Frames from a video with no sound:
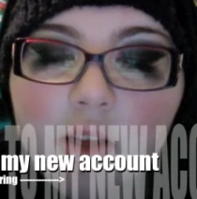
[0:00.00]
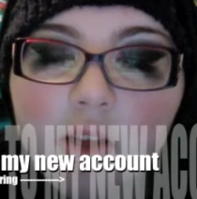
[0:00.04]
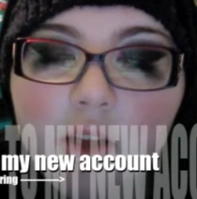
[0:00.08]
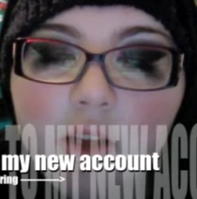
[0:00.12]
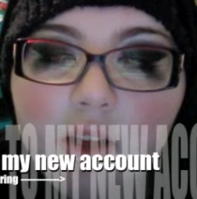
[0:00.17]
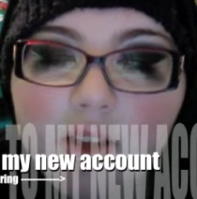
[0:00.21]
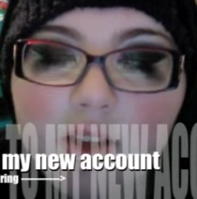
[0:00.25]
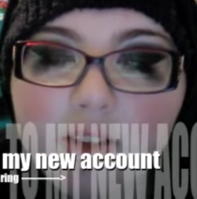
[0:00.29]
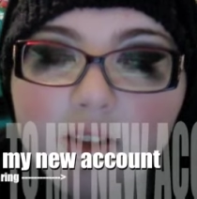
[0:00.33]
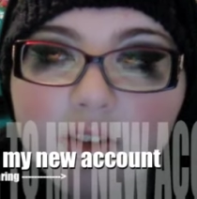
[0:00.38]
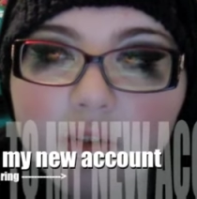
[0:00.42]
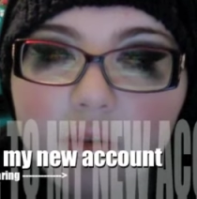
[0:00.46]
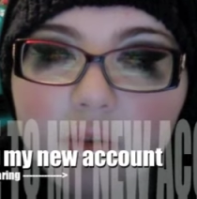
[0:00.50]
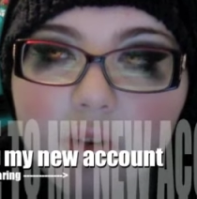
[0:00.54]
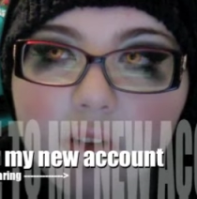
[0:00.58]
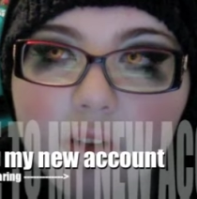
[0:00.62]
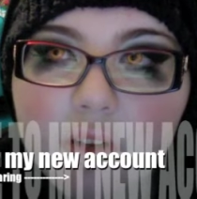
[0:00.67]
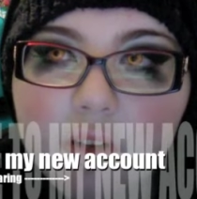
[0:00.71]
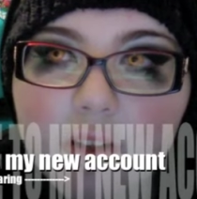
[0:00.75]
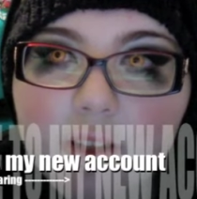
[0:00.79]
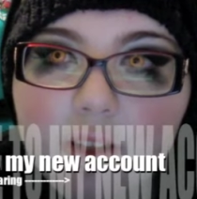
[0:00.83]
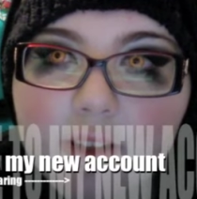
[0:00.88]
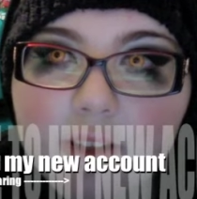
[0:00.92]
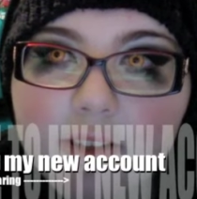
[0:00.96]
I didn't really
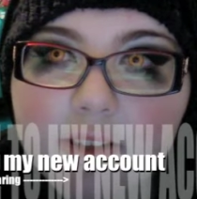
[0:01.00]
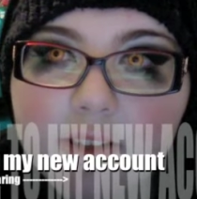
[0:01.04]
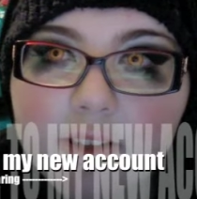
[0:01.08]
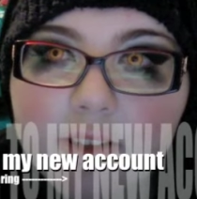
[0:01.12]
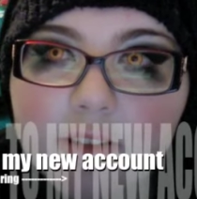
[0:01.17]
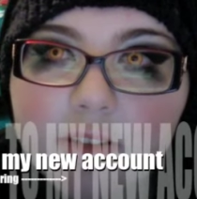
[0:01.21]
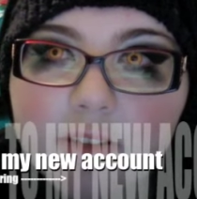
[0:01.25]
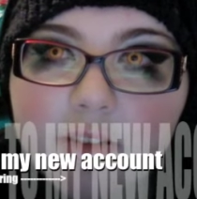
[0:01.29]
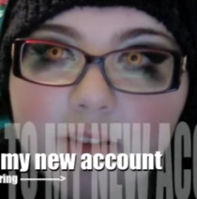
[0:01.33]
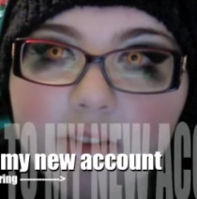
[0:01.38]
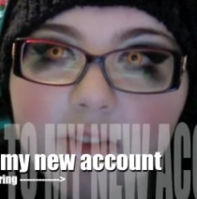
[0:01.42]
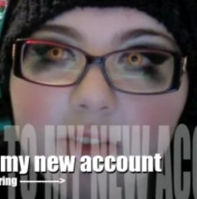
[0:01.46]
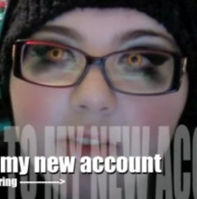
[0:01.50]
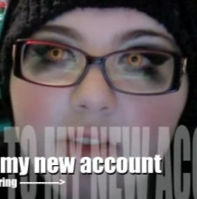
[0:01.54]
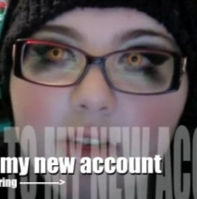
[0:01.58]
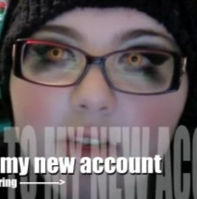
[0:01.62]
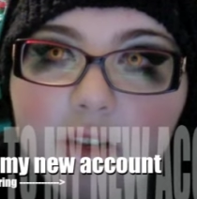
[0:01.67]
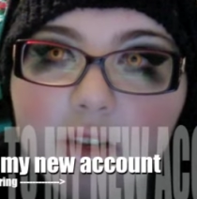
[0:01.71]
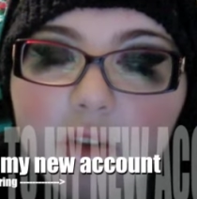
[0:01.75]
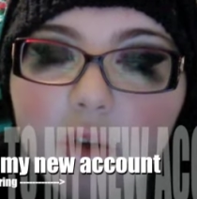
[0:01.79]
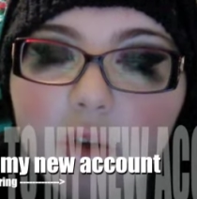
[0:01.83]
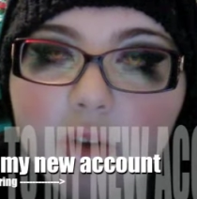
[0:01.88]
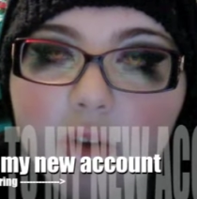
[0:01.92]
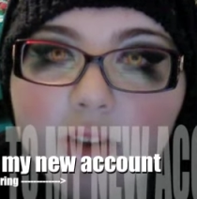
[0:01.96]
like the
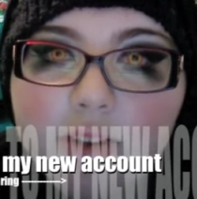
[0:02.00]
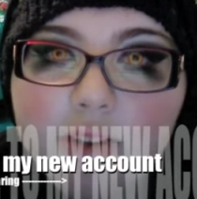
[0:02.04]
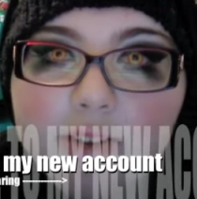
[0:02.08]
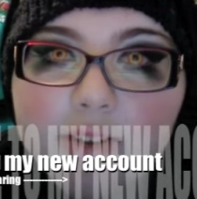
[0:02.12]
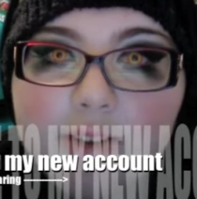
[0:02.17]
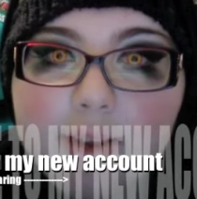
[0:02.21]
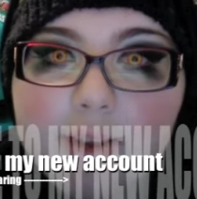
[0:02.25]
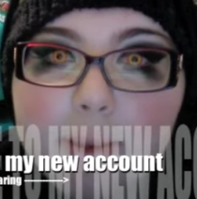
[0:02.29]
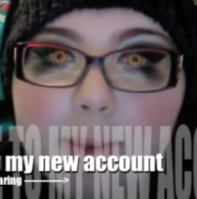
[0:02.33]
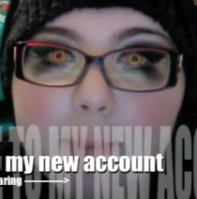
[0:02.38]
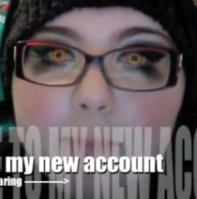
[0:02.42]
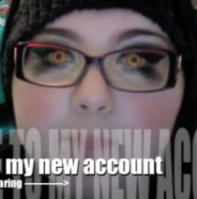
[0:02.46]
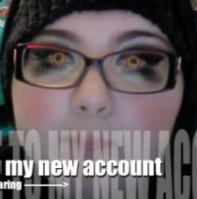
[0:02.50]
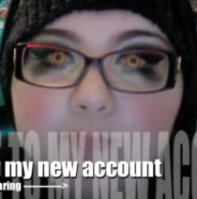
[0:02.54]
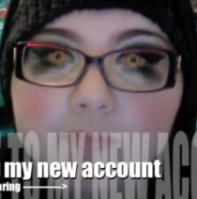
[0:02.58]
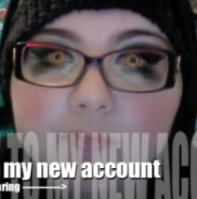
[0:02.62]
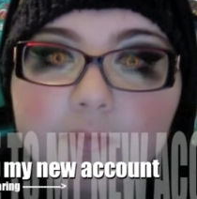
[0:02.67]
login name.